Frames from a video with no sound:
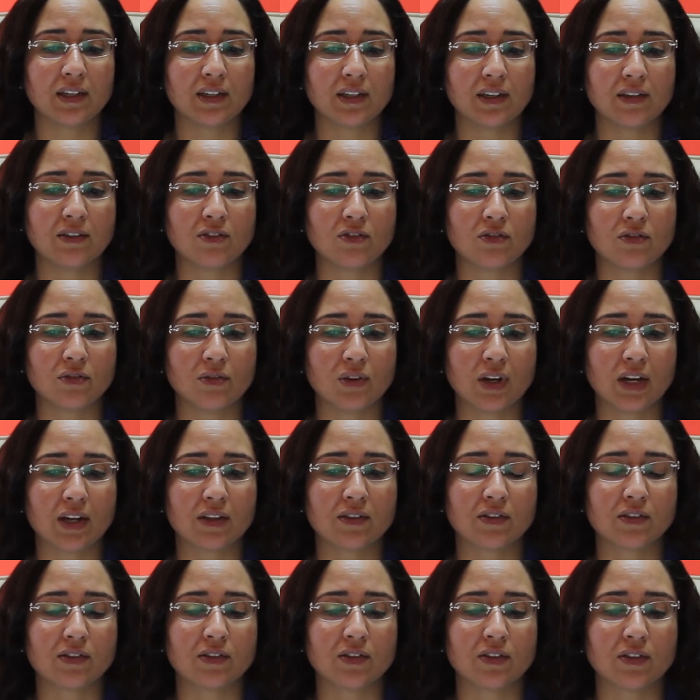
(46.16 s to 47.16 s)
need to
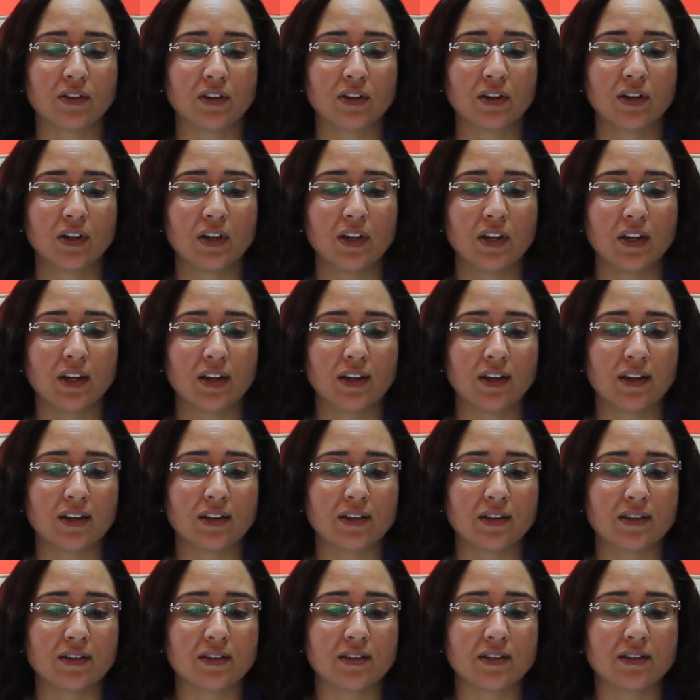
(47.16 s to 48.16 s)
answer
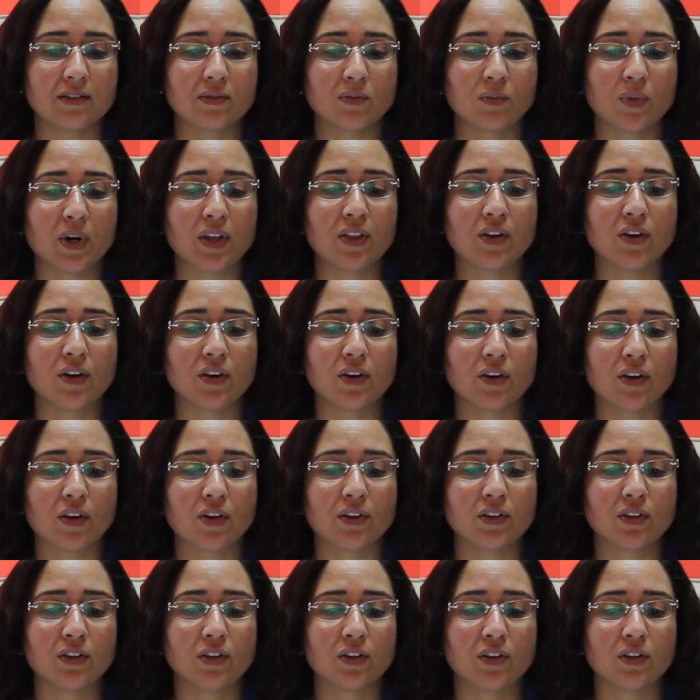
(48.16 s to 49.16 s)
is whether or
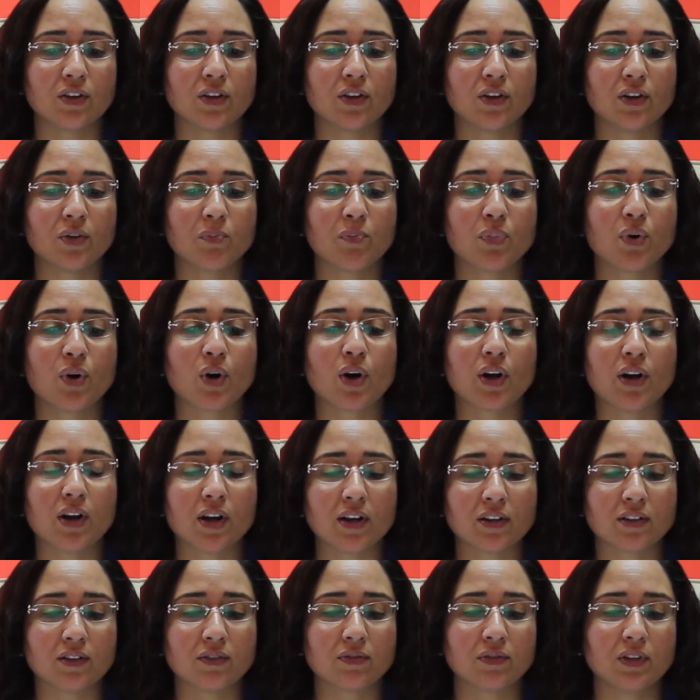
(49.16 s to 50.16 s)
not your
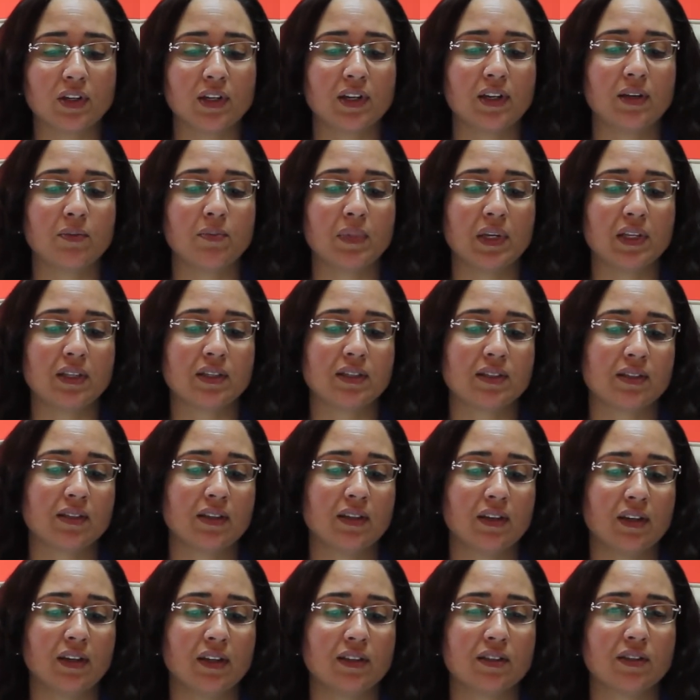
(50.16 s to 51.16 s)
product really meets
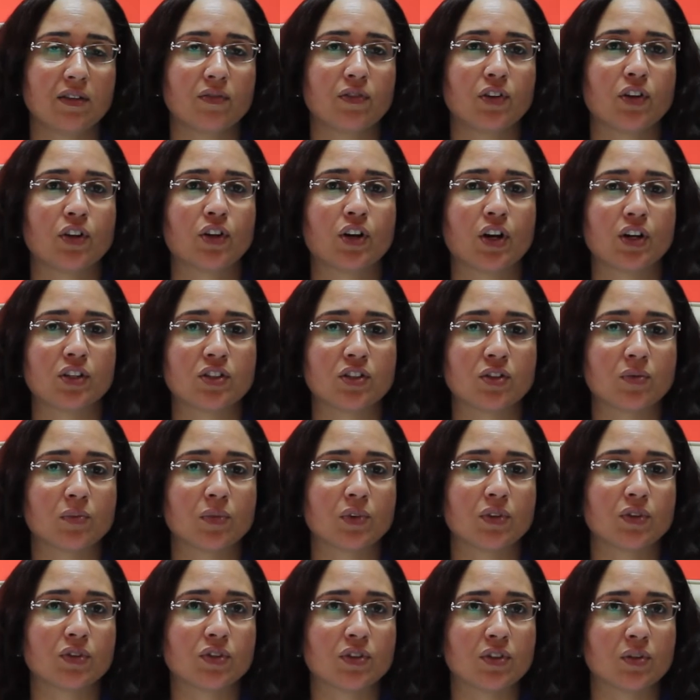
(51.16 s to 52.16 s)
the needs of your
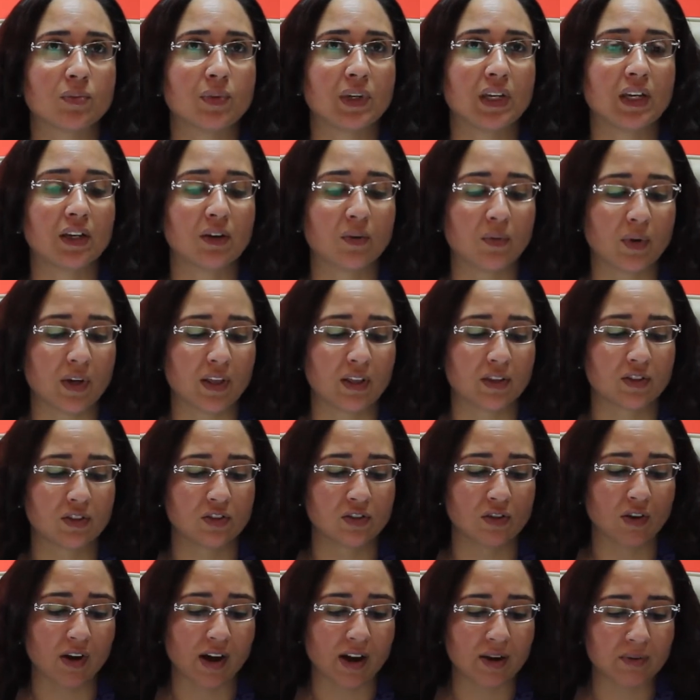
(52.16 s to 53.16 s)
customers to begin with.
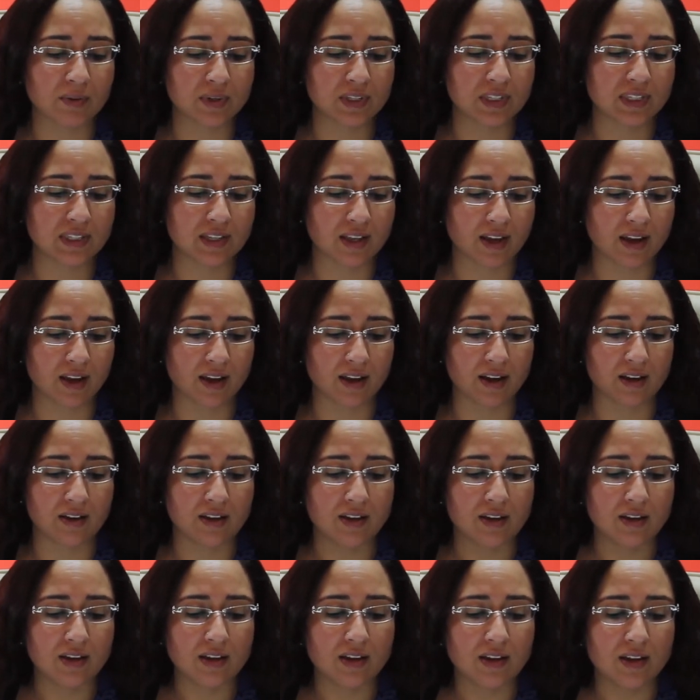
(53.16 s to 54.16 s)
So I would say
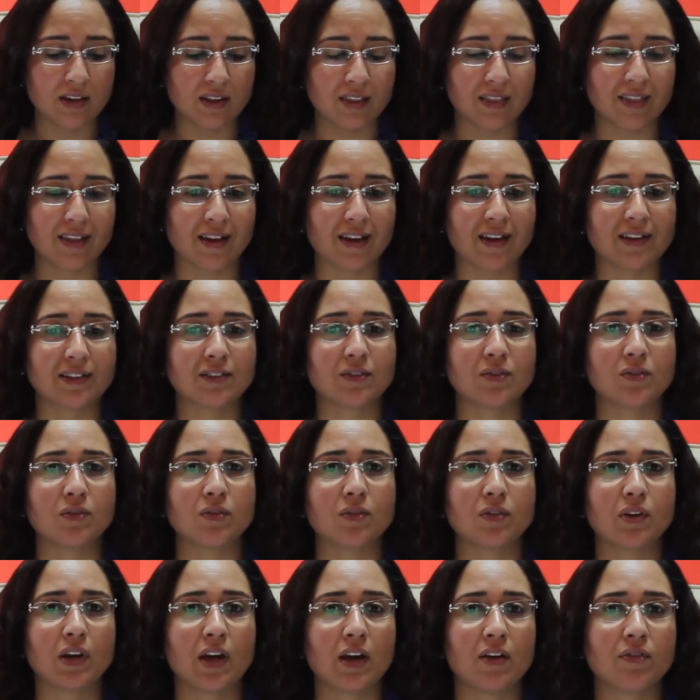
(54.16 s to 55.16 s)
that
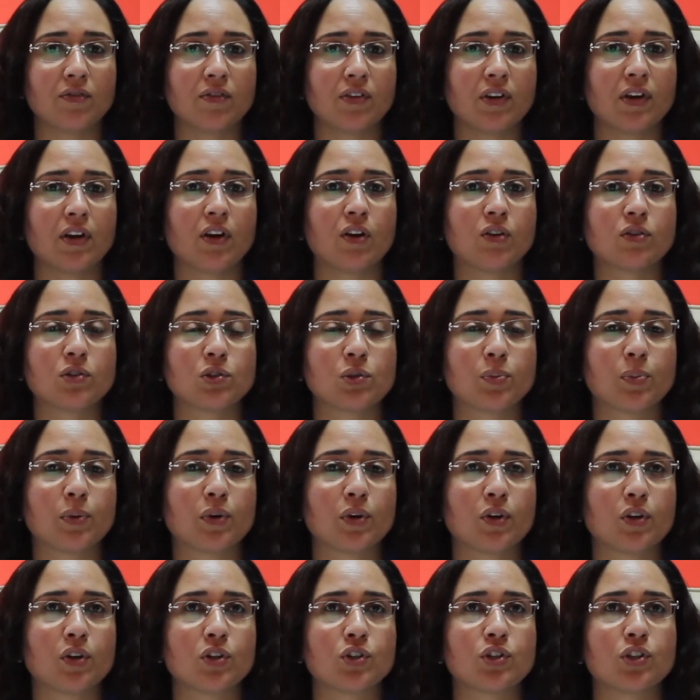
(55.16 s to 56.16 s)
every
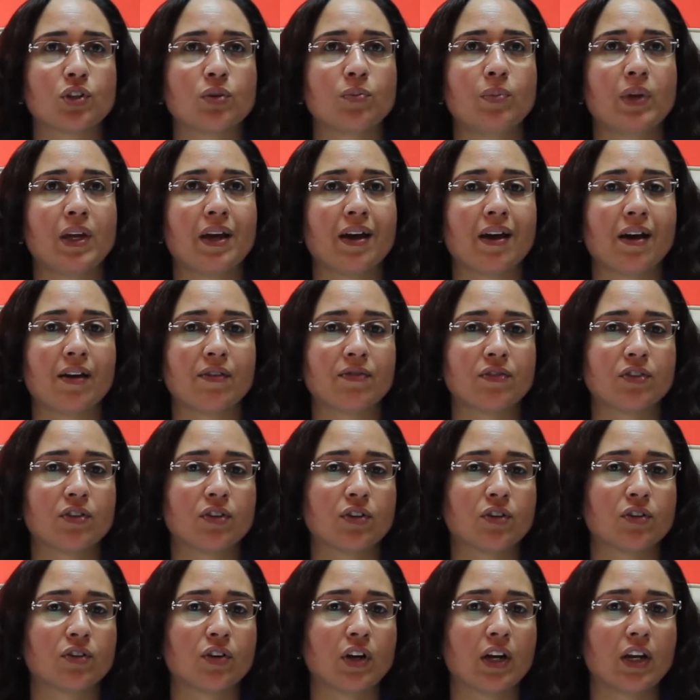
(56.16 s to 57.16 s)
entrepreneur should be
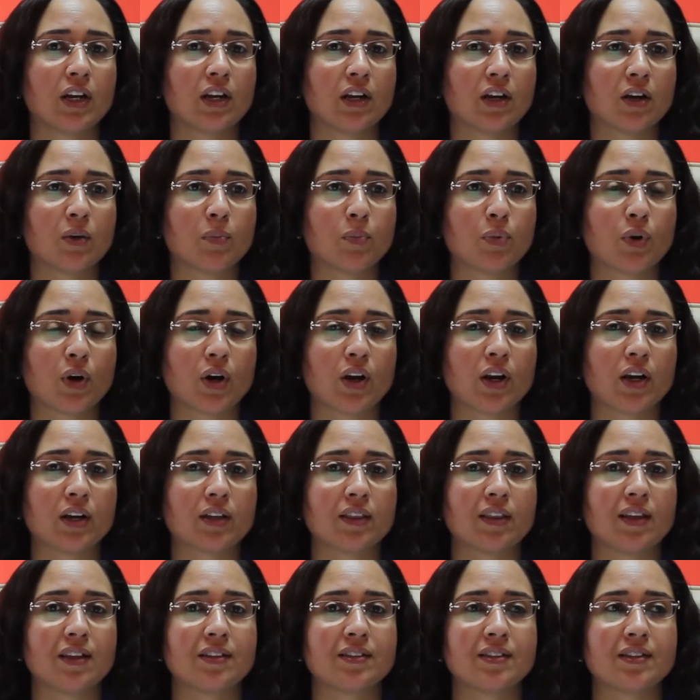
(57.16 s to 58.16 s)
after creating a
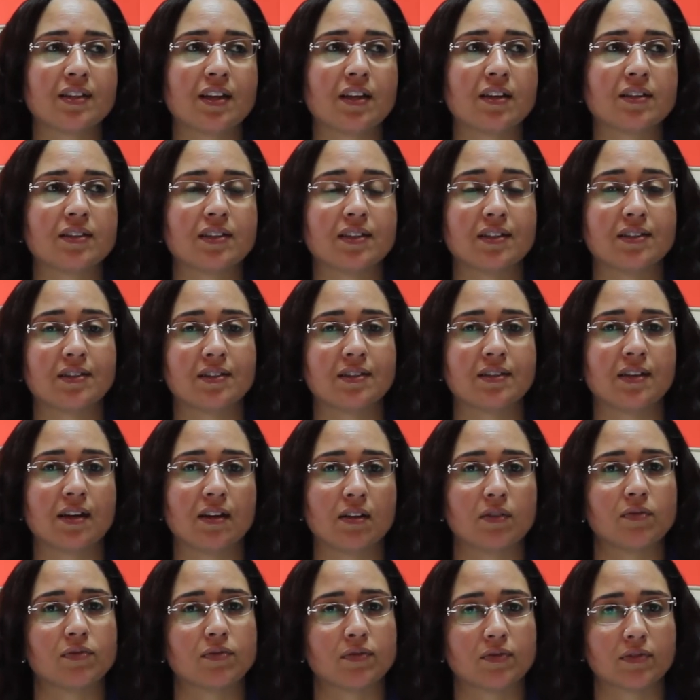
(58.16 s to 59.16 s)
product that sells
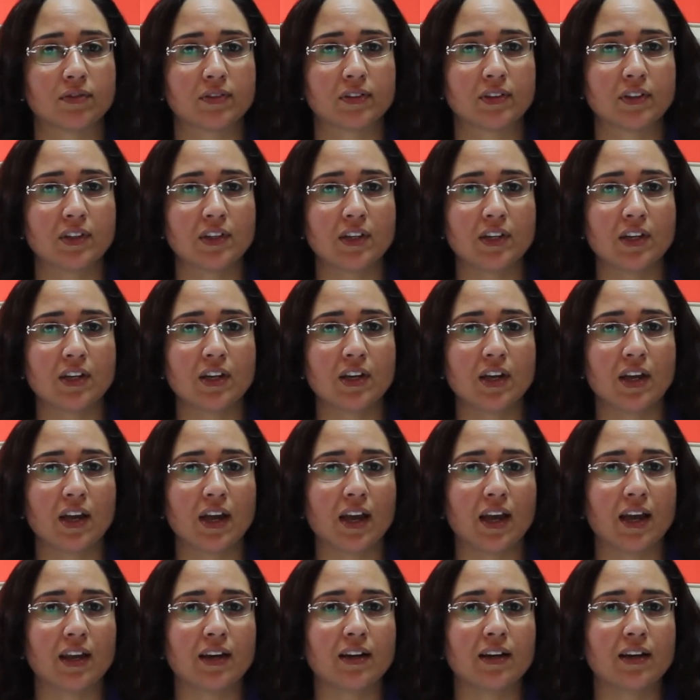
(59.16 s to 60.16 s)
itself.
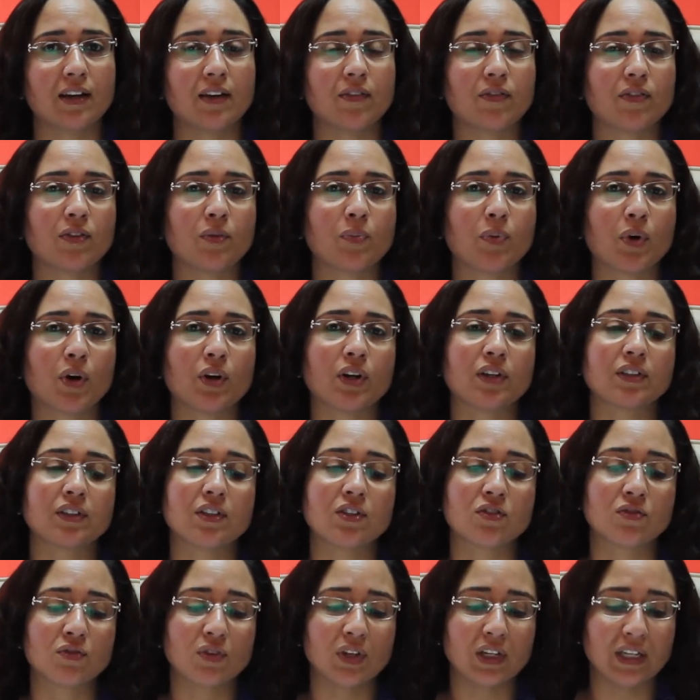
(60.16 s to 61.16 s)
And if the product
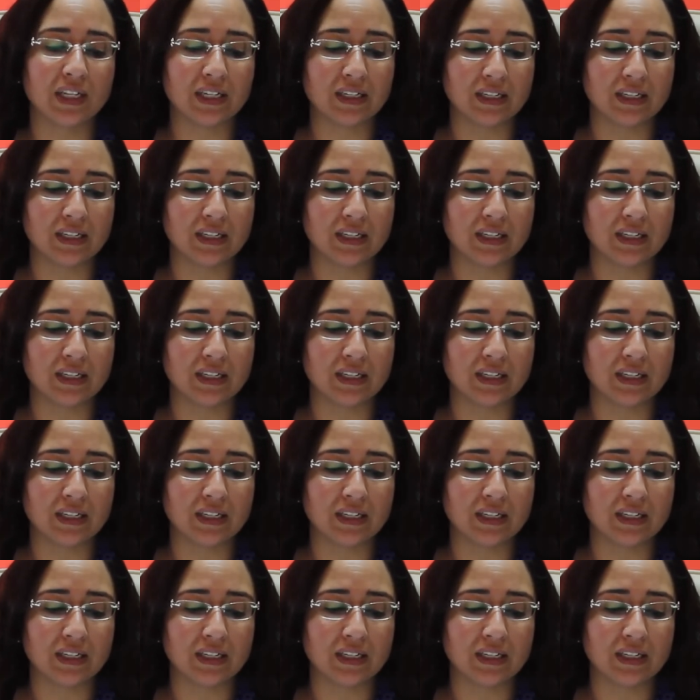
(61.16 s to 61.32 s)
is really